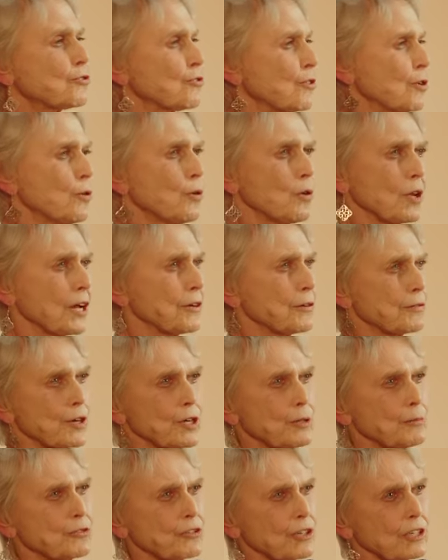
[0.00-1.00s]
all out of
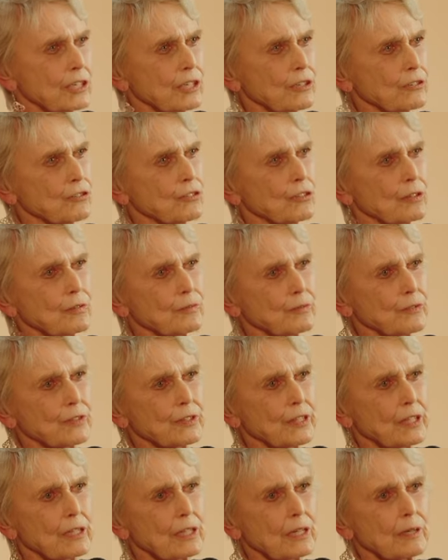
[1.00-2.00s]
homesickness.
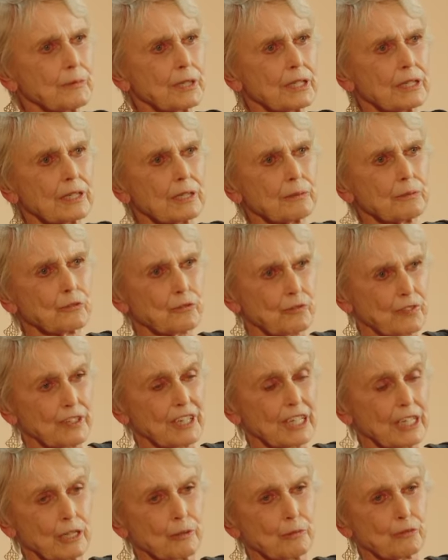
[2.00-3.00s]
I was
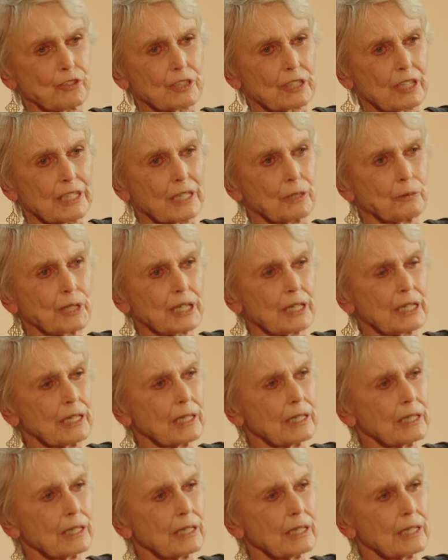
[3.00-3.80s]
very homesick anyway.